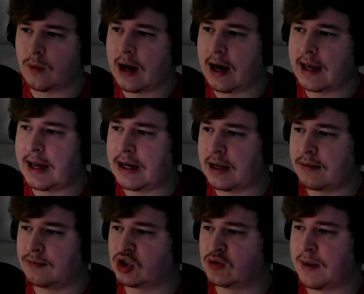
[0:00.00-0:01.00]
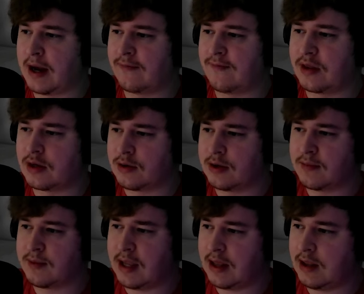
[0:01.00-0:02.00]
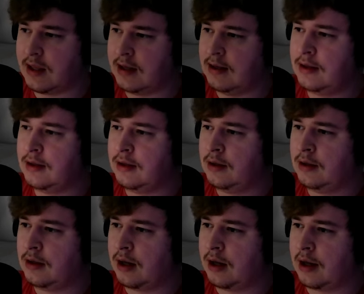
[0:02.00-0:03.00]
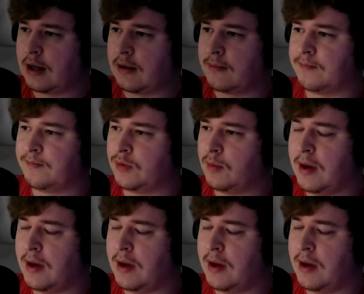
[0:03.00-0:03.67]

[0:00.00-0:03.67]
why I didn't just buy a feather immediately. Um, the